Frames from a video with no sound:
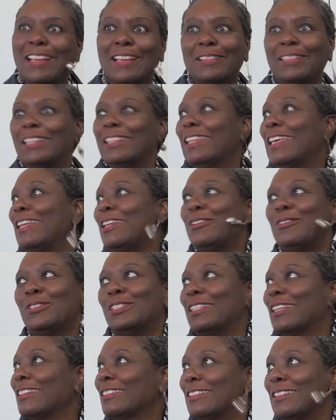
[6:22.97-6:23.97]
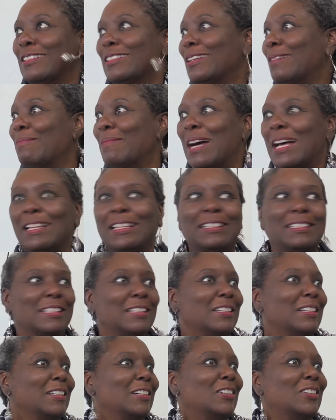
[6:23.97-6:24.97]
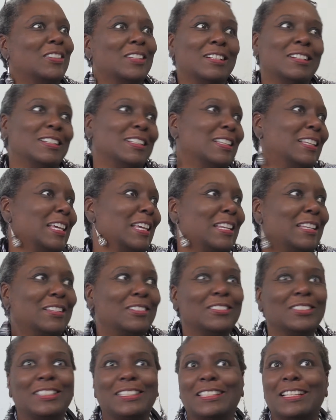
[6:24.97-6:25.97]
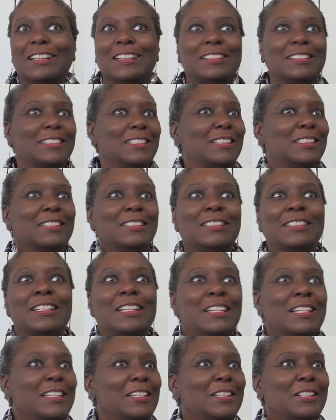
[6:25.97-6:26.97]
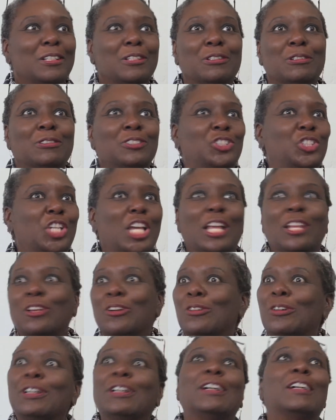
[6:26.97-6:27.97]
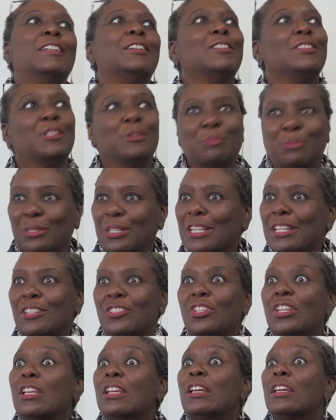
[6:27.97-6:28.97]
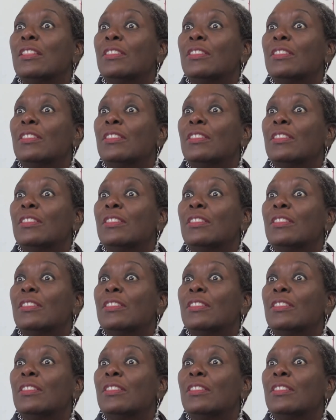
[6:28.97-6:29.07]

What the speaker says: The lady who sells the tamales on the corner, the lady who sells the, Jello under the bridge.